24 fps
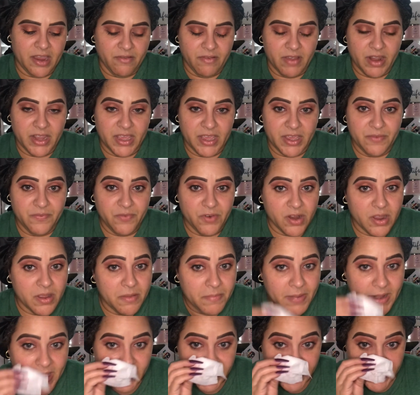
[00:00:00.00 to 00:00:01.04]
ready for
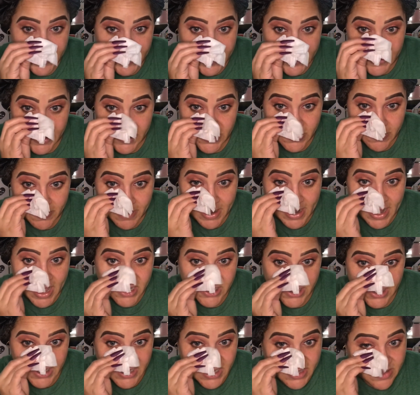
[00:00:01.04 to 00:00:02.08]
complexion because I do my
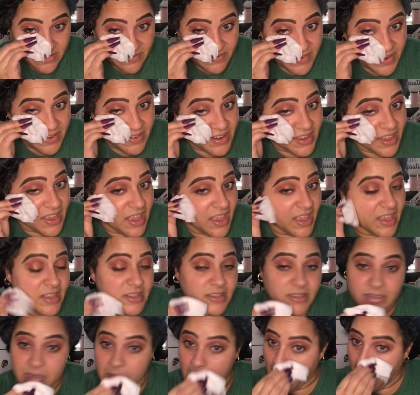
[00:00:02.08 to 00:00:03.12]
lashes at the very end.